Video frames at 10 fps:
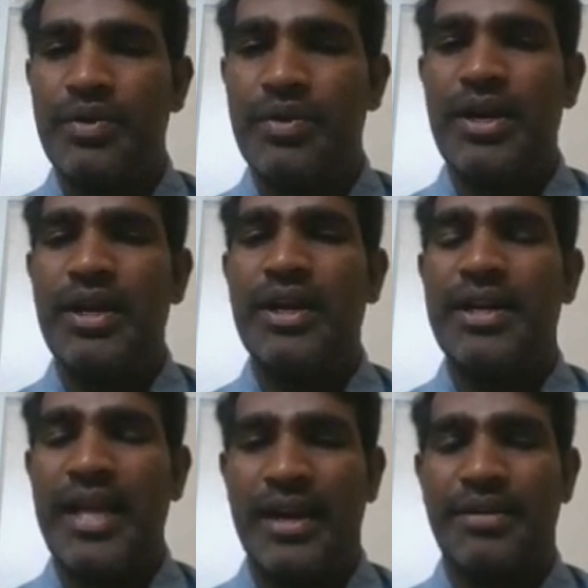2 and
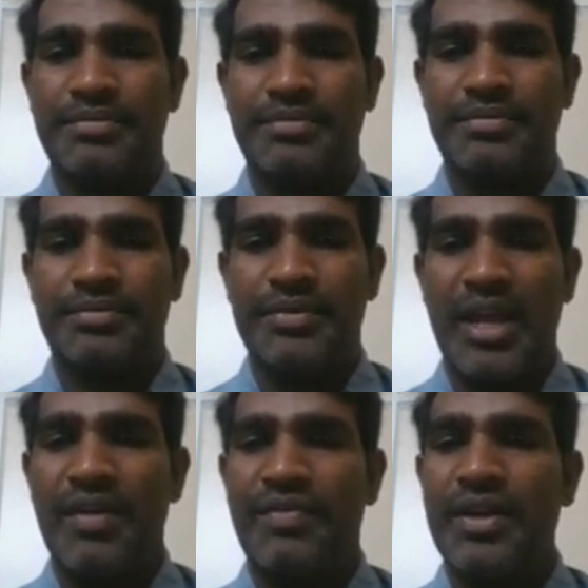10.
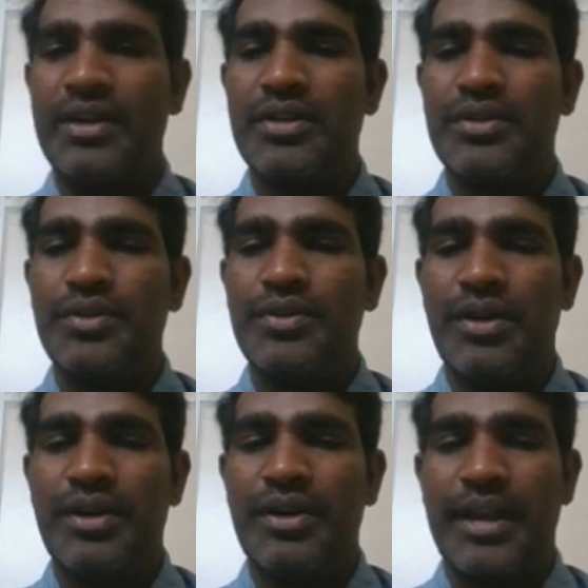After 2
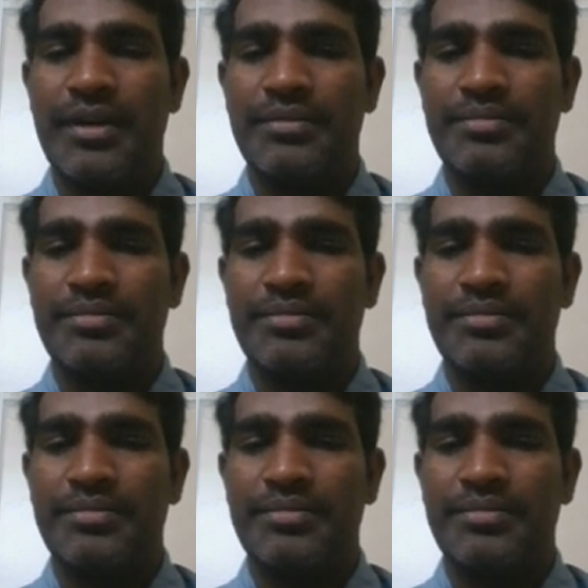and 10.